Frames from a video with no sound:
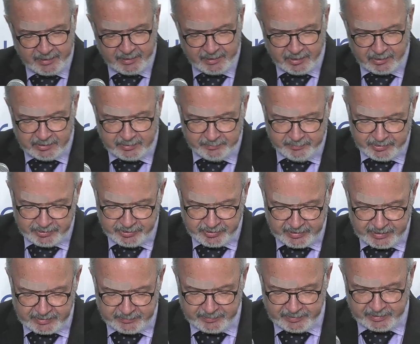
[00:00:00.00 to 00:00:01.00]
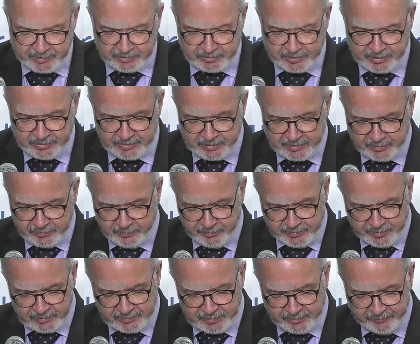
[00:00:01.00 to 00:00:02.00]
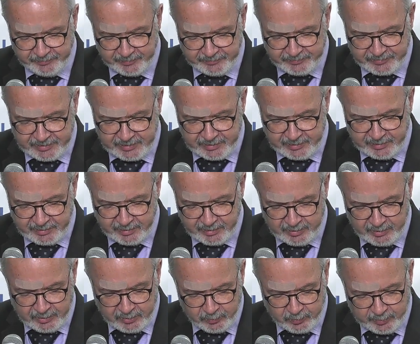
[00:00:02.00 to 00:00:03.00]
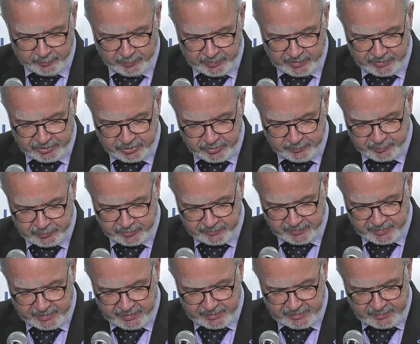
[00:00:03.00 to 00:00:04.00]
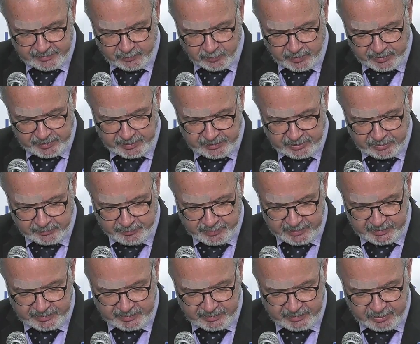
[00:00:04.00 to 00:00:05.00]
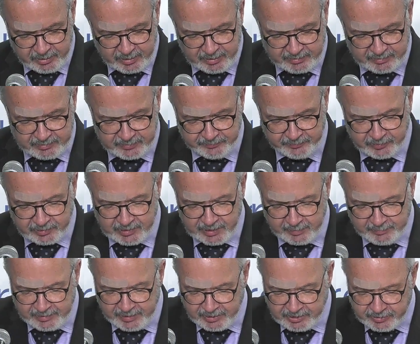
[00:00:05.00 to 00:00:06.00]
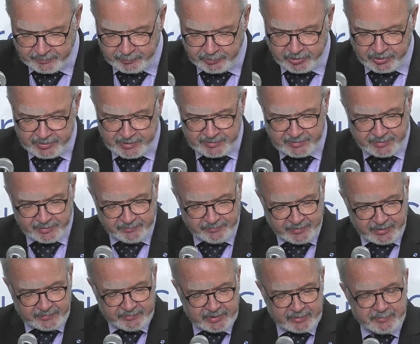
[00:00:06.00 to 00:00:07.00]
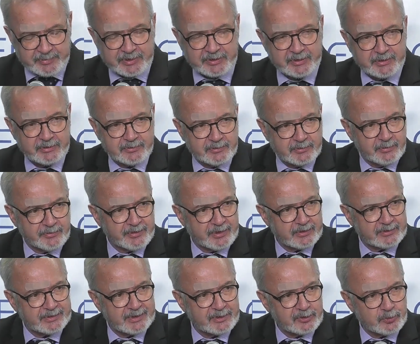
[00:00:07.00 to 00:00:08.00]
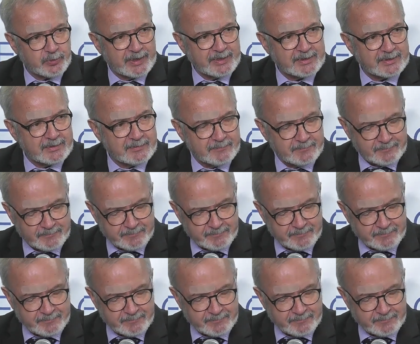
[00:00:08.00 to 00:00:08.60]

our ambition has been increasing. In 2015, we pledged to provide $100 billion for climate action projects in the five-year period to 2020.